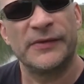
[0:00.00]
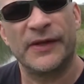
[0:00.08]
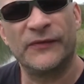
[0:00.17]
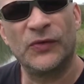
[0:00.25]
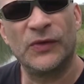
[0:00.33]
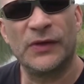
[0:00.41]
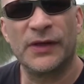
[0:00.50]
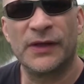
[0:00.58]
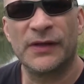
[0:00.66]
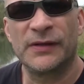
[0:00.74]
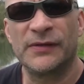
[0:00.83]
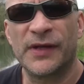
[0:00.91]
They've all
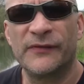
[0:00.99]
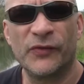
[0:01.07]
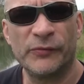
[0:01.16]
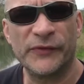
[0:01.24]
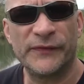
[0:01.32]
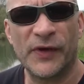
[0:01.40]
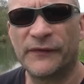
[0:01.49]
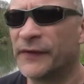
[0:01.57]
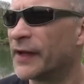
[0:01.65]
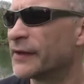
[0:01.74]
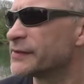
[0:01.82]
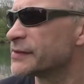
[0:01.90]
moved off
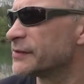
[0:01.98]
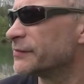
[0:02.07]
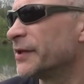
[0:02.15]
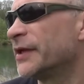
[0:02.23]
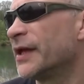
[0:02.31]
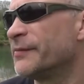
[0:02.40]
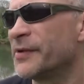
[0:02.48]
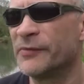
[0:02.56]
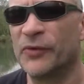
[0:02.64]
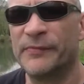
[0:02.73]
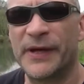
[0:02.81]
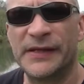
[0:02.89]
now, so I'm going to get a bit
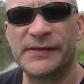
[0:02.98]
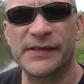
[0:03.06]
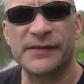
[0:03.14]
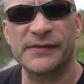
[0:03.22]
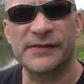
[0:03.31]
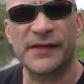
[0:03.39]
more bait in because